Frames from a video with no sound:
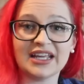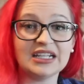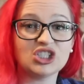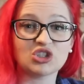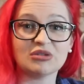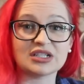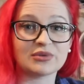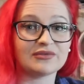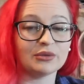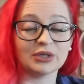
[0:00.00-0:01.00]
any choice,
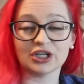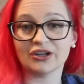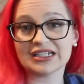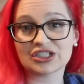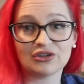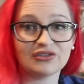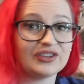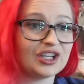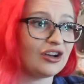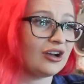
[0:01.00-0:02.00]
whether you want an iced
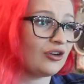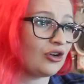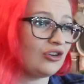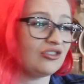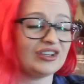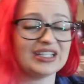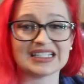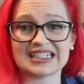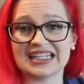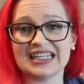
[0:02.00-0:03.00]
coffee, a hot coffee, a
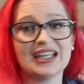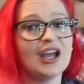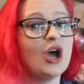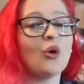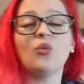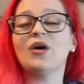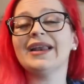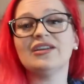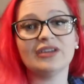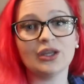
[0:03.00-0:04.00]
tea,
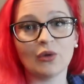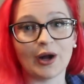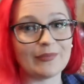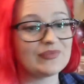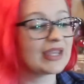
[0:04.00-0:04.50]
whatever you want,